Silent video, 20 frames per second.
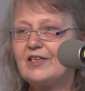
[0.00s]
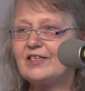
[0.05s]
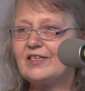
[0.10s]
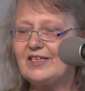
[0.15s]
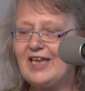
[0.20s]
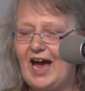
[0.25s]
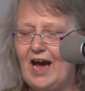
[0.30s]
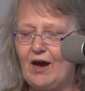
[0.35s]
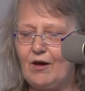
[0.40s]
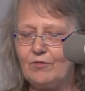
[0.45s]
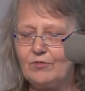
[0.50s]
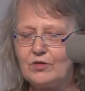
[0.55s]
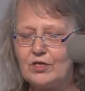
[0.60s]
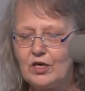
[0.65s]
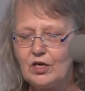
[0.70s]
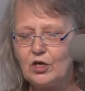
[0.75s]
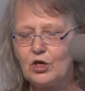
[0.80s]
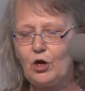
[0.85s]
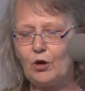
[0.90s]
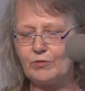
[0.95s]
The sound
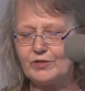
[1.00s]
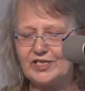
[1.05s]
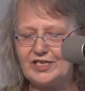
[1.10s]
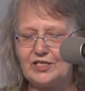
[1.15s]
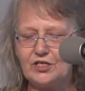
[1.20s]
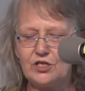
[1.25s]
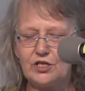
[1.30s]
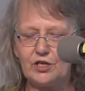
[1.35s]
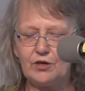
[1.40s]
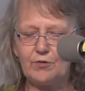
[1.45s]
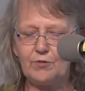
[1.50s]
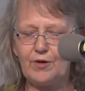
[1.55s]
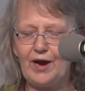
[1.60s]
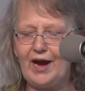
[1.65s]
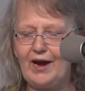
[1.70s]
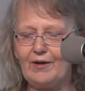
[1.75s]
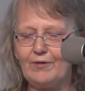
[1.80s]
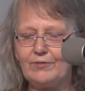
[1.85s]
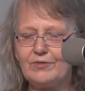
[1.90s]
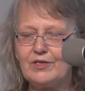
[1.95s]
goes into the
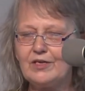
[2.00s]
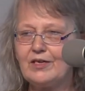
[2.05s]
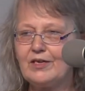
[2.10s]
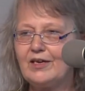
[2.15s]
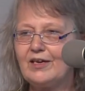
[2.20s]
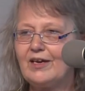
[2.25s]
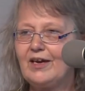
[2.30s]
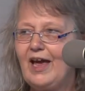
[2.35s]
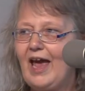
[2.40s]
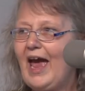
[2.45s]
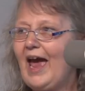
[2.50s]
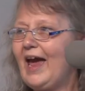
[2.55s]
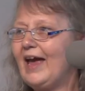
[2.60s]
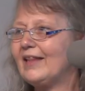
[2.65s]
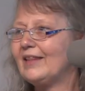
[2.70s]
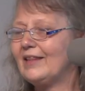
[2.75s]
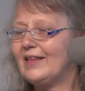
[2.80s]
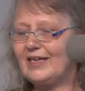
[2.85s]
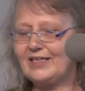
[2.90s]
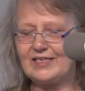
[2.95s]
ground
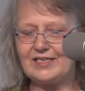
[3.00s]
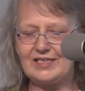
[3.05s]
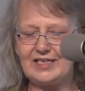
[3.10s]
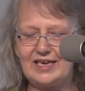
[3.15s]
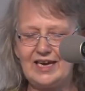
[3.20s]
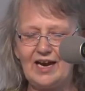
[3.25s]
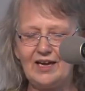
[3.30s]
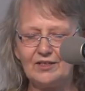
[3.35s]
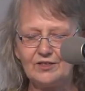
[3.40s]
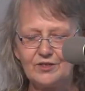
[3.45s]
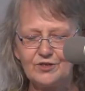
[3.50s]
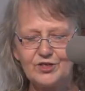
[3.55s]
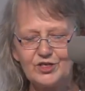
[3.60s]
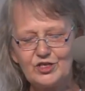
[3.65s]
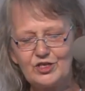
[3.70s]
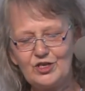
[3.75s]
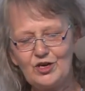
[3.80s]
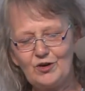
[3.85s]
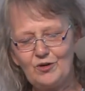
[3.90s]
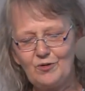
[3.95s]
and lets the
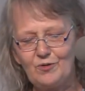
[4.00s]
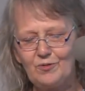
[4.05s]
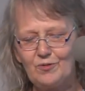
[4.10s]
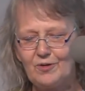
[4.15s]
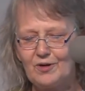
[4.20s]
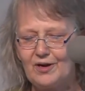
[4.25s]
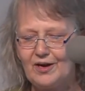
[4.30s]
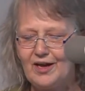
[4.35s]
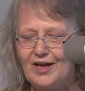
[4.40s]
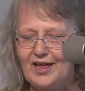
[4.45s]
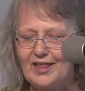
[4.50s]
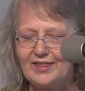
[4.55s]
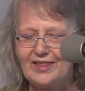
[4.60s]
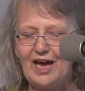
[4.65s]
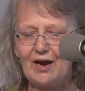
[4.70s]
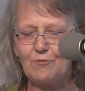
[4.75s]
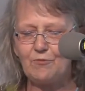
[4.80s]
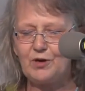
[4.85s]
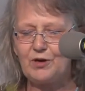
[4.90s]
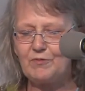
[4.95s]
elders know
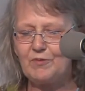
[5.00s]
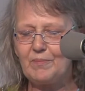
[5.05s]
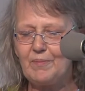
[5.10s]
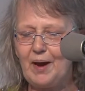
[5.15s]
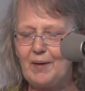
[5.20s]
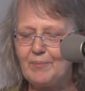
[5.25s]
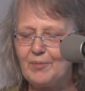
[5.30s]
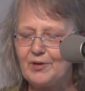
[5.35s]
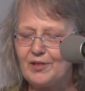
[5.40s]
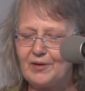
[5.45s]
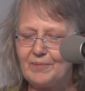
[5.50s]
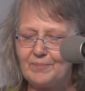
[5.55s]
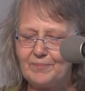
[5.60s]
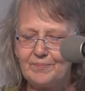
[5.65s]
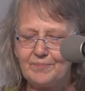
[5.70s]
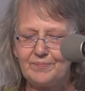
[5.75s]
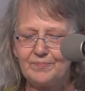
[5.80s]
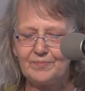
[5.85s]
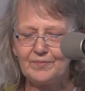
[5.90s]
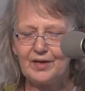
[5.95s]
that we remember them
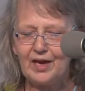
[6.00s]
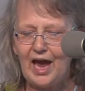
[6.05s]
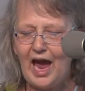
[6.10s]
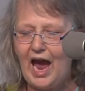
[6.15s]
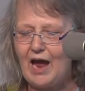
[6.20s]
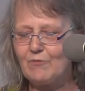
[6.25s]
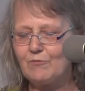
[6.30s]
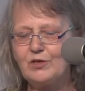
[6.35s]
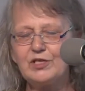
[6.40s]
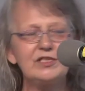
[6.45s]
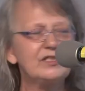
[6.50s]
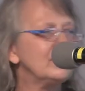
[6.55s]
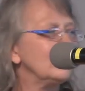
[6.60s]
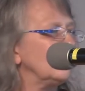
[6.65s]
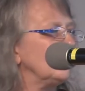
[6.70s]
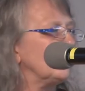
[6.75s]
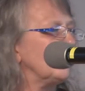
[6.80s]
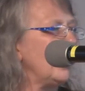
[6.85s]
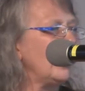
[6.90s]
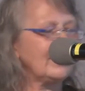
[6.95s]
and we
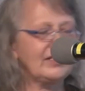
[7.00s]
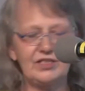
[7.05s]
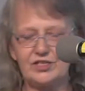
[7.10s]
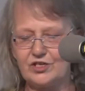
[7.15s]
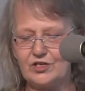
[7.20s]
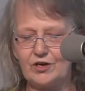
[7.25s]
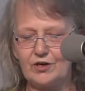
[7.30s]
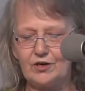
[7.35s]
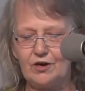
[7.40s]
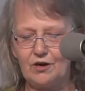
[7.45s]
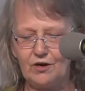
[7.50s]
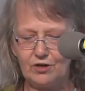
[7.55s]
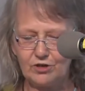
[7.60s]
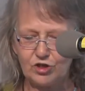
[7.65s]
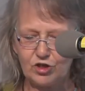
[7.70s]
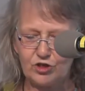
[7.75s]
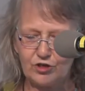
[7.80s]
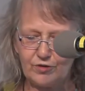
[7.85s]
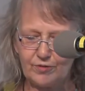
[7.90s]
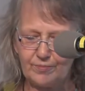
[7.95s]
still practice our
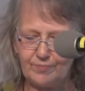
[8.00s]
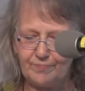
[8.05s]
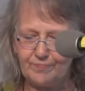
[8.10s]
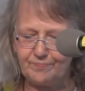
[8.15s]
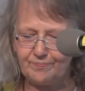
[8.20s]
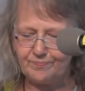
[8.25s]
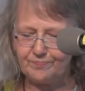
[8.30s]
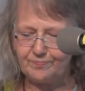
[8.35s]
culture.